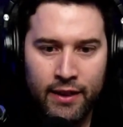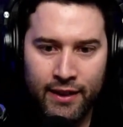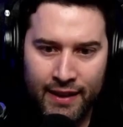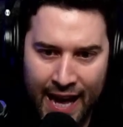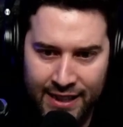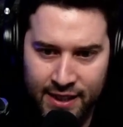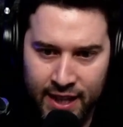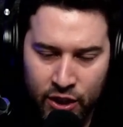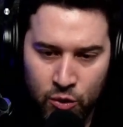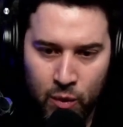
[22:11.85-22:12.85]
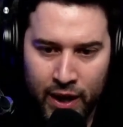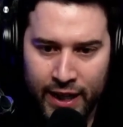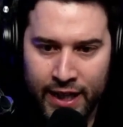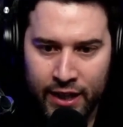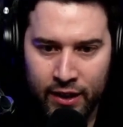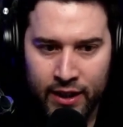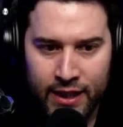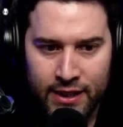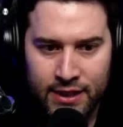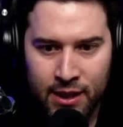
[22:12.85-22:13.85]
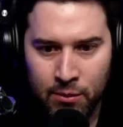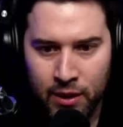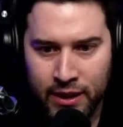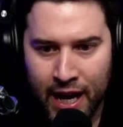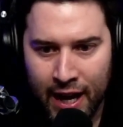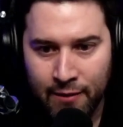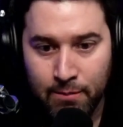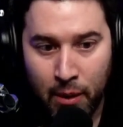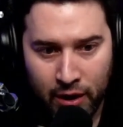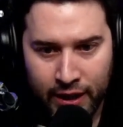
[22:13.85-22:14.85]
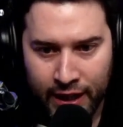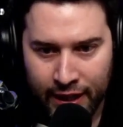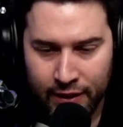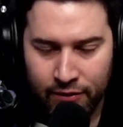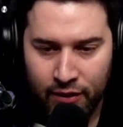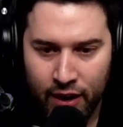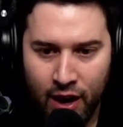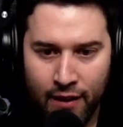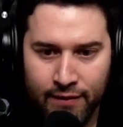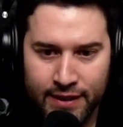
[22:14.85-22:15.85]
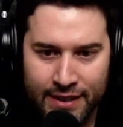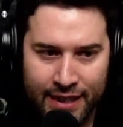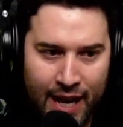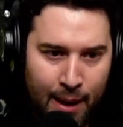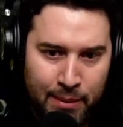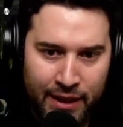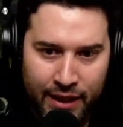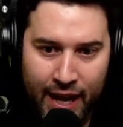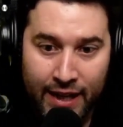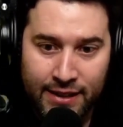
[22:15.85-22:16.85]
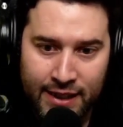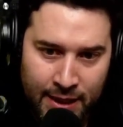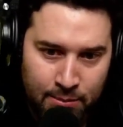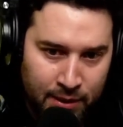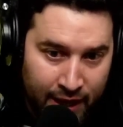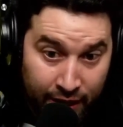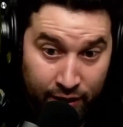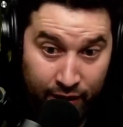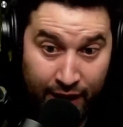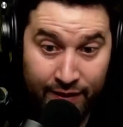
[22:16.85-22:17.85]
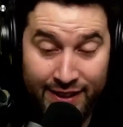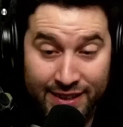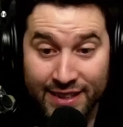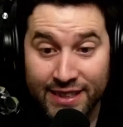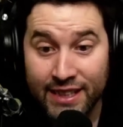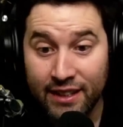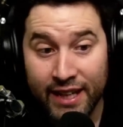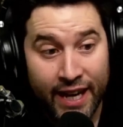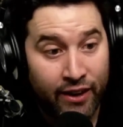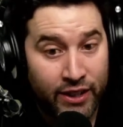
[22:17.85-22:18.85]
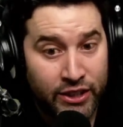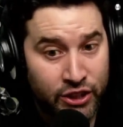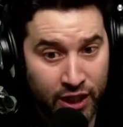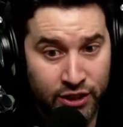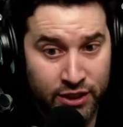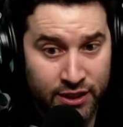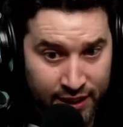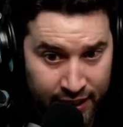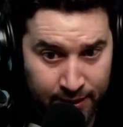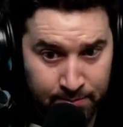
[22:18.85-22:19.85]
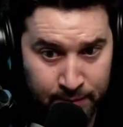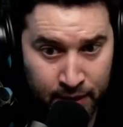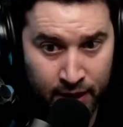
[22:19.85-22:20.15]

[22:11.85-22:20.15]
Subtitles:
The last thing you want to hear is someone kind of barking at the front office and not being a team player, right? This is still Aaron Judge's team.